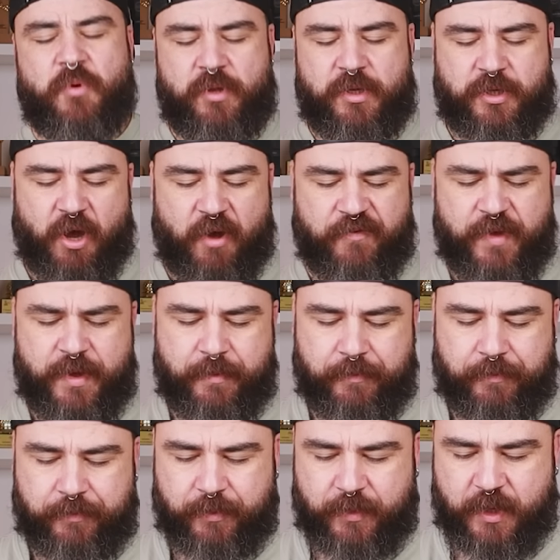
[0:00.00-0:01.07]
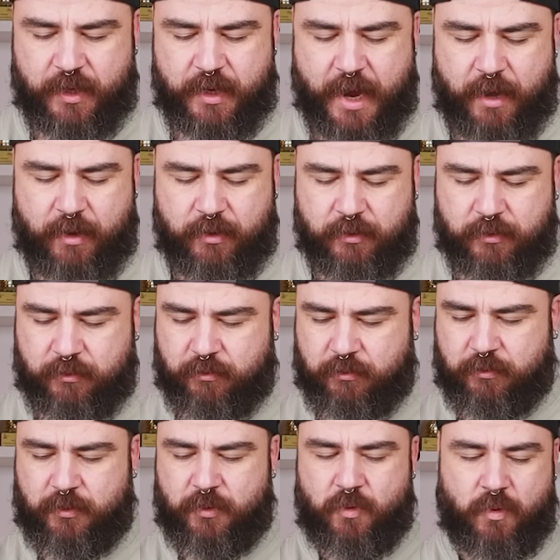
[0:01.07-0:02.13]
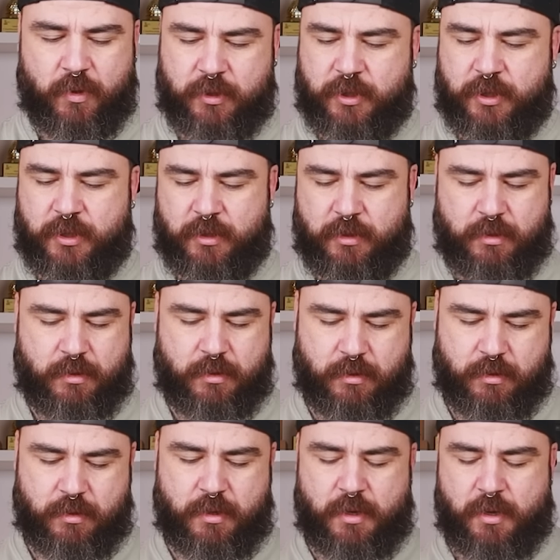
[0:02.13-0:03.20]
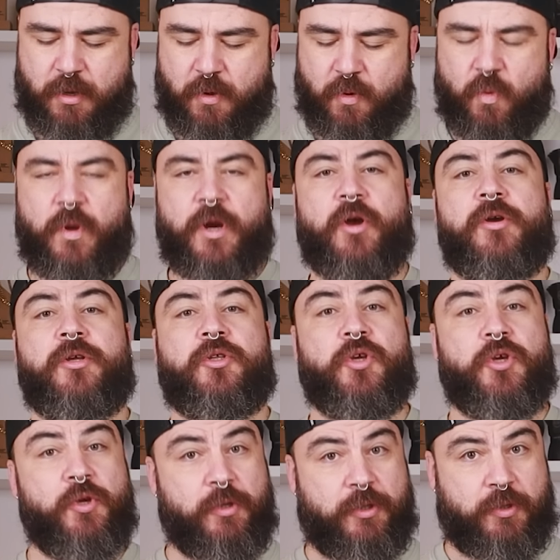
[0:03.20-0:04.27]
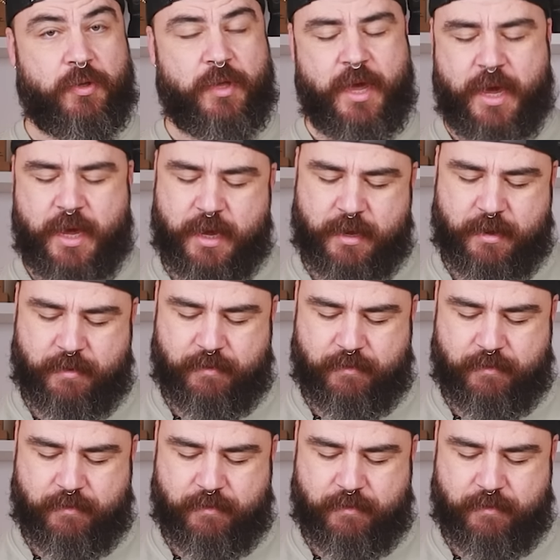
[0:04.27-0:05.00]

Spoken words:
brew this coffee. Now, what we're going to use today?